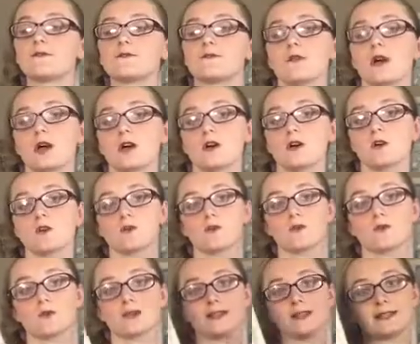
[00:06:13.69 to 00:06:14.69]

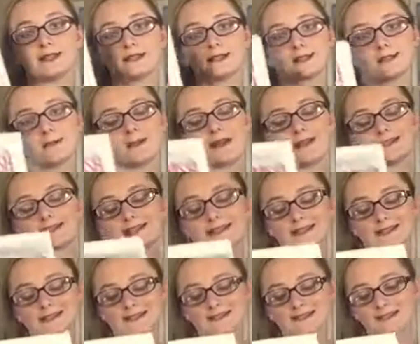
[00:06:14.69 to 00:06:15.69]
foe. It's amazing.